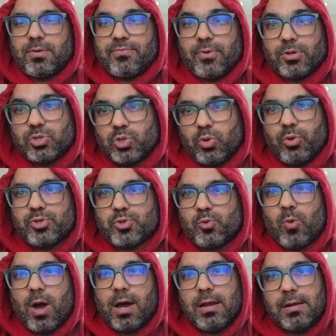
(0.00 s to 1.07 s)
for those
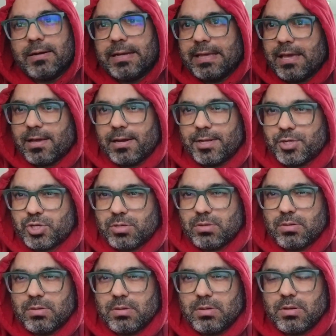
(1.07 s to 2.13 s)
who are learning
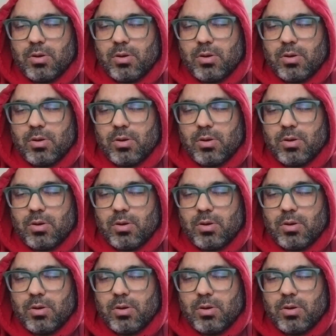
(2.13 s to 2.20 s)
English.